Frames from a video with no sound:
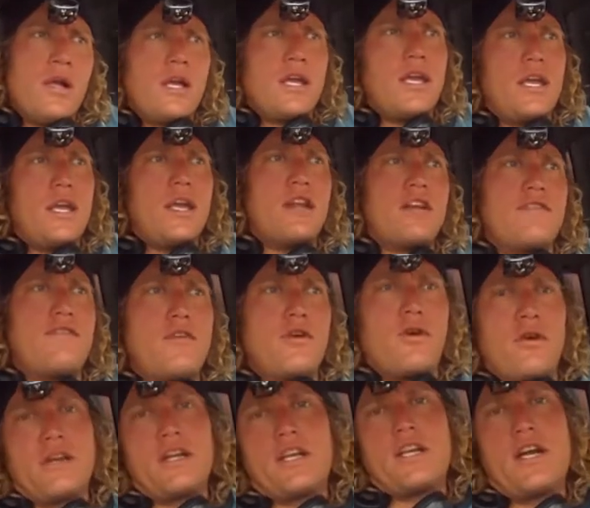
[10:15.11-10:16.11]
in a
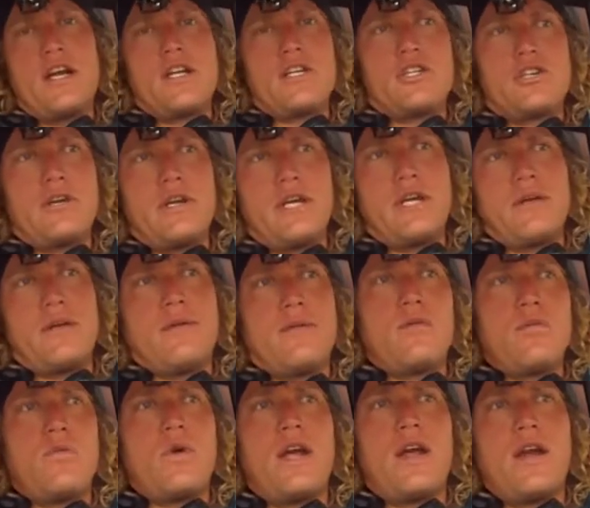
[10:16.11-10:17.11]
foreign country
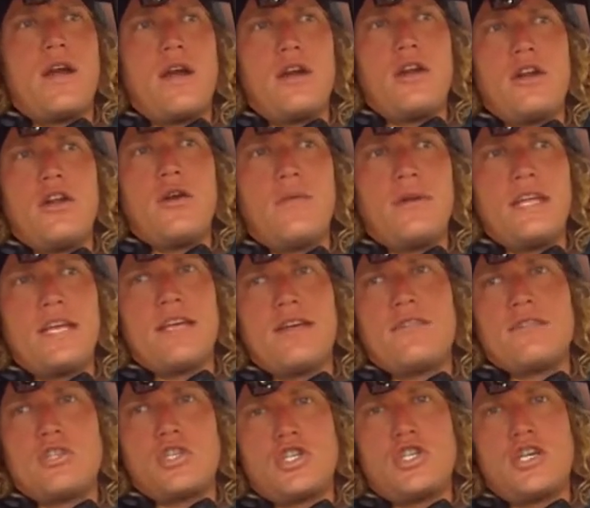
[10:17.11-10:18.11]
where nobody
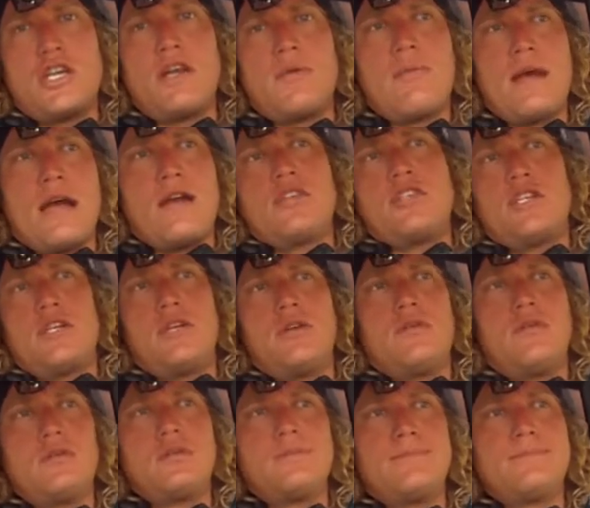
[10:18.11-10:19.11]
gives a shit about
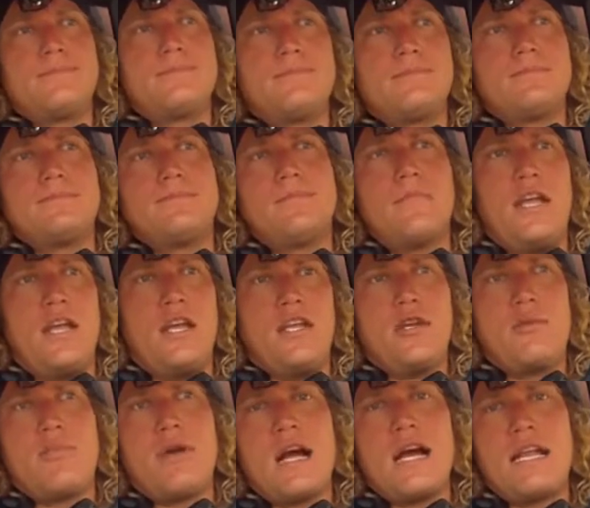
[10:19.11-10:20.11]
you, and
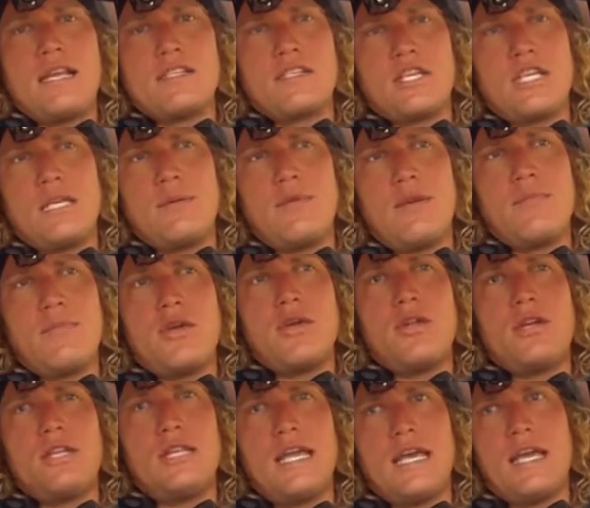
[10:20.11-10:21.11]
your body's going to be
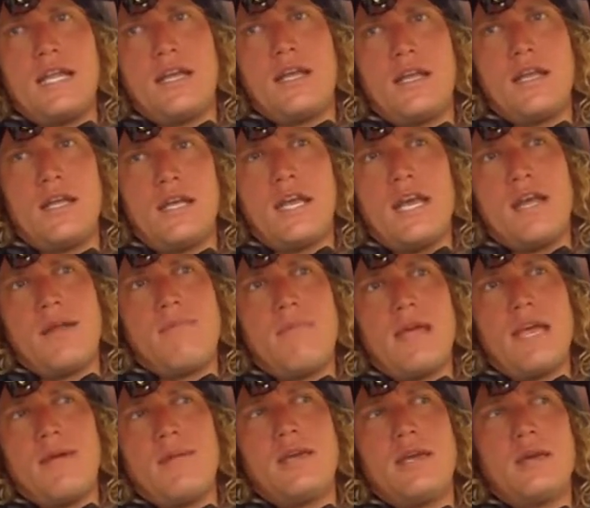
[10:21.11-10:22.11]
mutilated, and
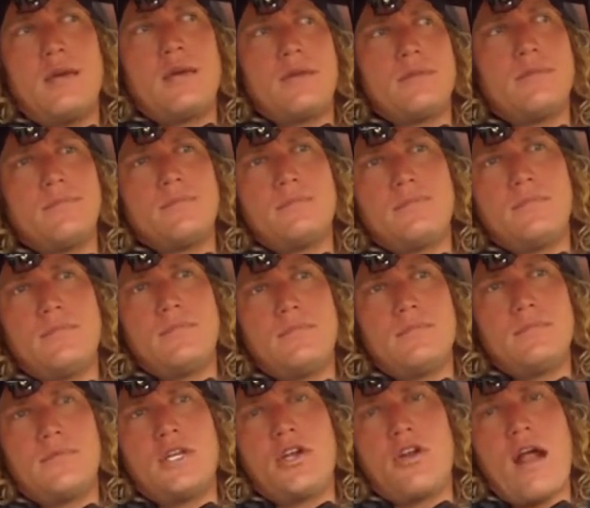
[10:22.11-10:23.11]
maybe
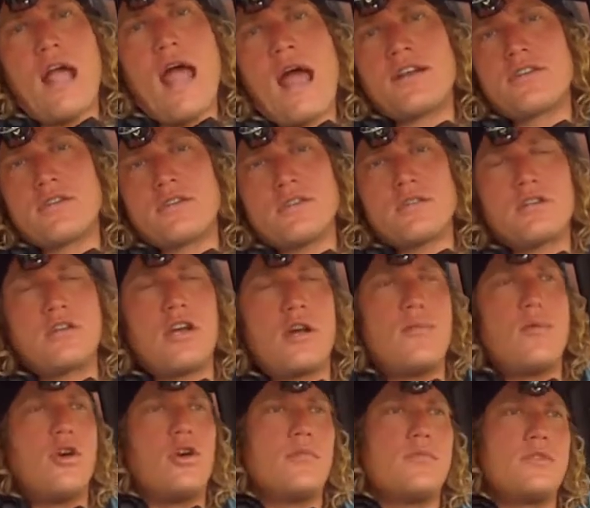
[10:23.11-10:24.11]
your ashes will
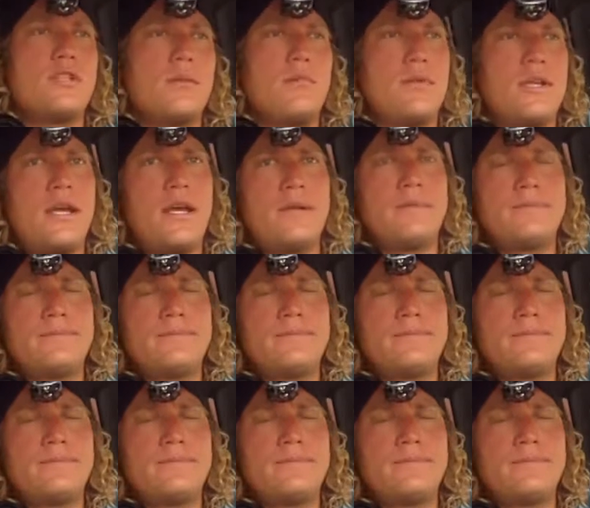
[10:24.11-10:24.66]
come home someday.